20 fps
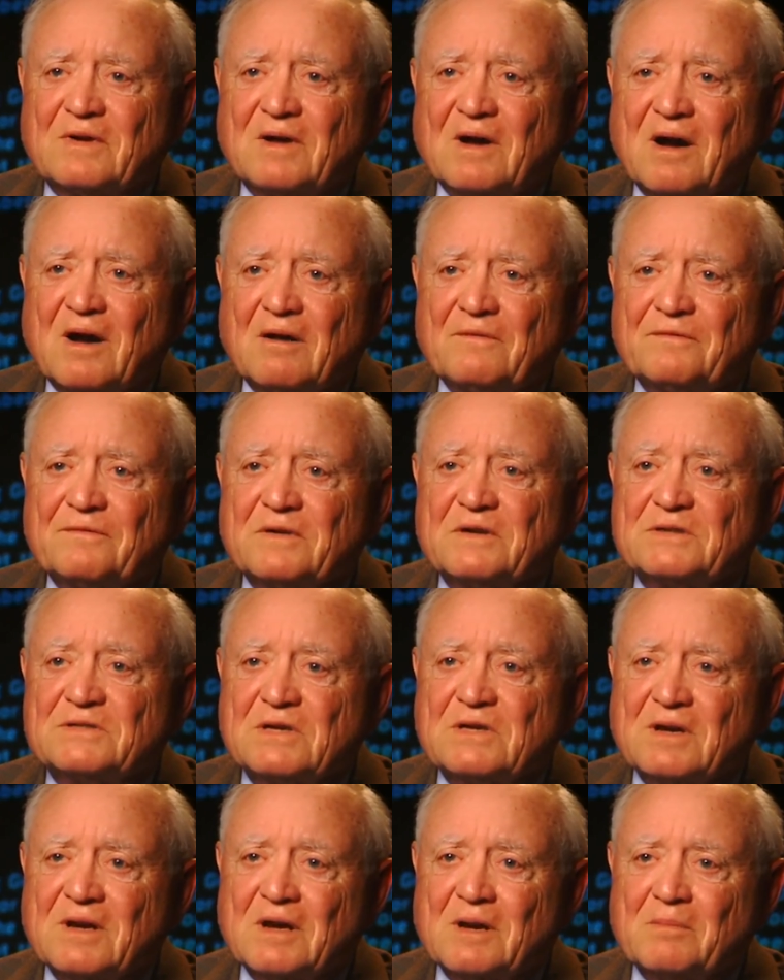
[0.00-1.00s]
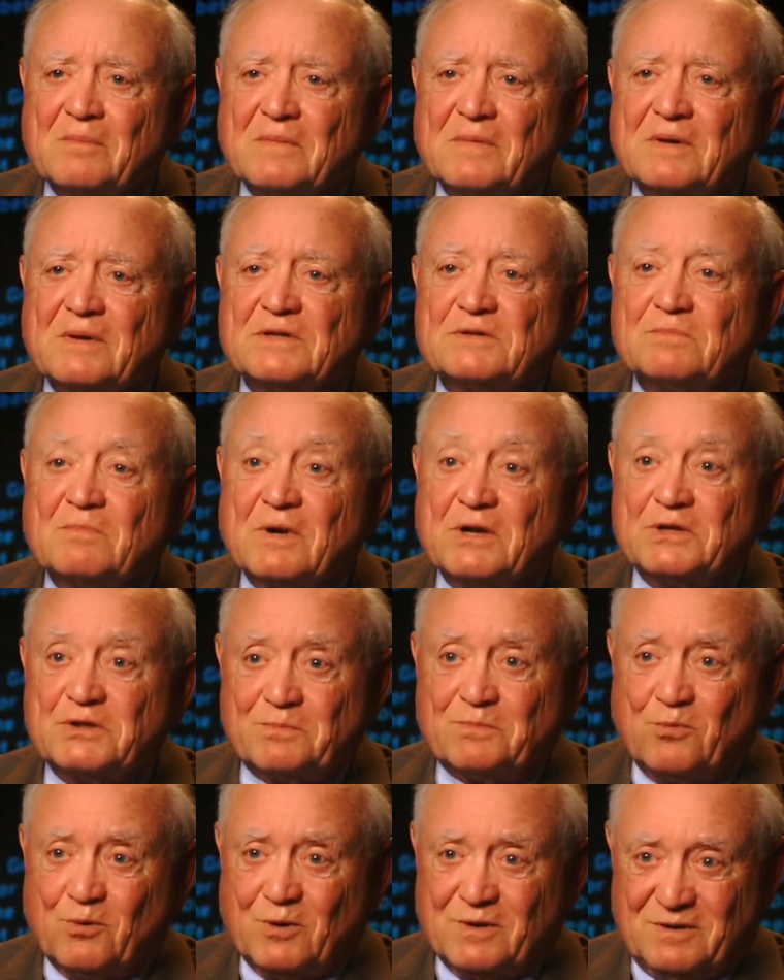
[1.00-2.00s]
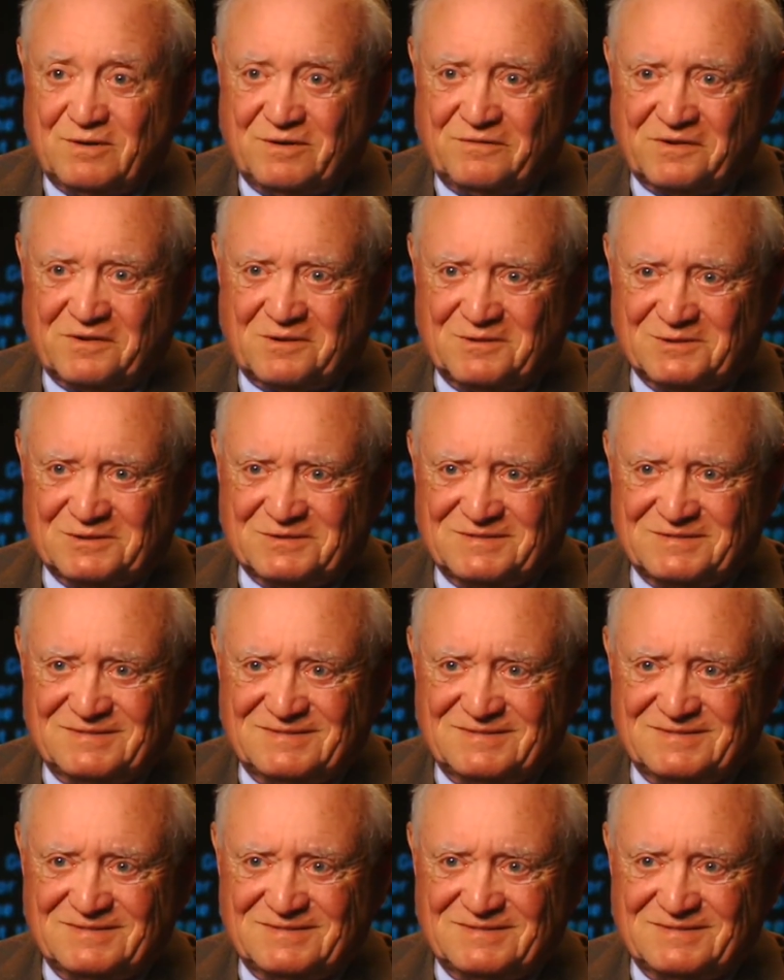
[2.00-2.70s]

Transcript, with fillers: of golf exam is much more difficult.